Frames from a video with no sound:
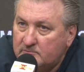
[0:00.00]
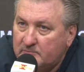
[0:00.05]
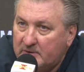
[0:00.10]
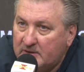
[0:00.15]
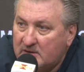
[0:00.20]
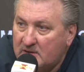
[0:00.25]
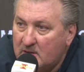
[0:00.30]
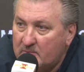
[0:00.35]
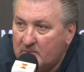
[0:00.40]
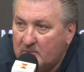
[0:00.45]

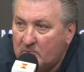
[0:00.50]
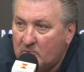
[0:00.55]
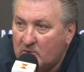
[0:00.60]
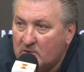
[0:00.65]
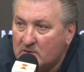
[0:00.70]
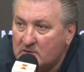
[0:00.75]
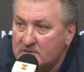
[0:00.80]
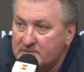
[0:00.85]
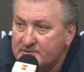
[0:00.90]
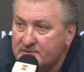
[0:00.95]
Become a
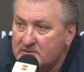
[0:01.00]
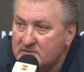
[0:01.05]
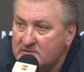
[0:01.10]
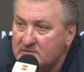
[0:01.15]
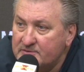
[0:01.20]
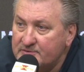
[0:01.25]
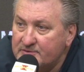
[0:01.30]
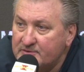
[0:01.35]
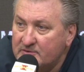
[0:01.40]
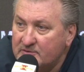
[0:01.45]
more
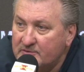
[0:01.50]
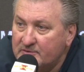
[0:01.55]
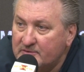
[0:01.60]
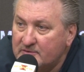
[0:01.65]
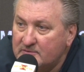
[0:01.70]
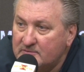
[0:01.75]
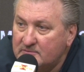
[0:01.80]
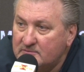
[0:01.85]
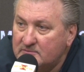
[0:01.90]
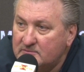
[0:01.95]
consistent shooter.